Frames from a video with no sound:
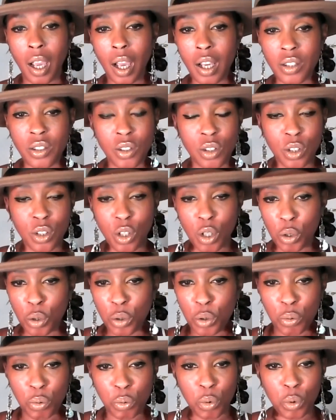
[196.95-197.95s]
had to go
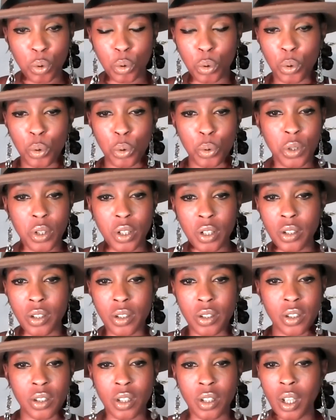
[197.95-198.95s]
through all
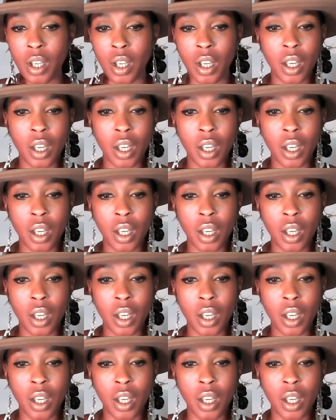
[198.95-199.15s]
these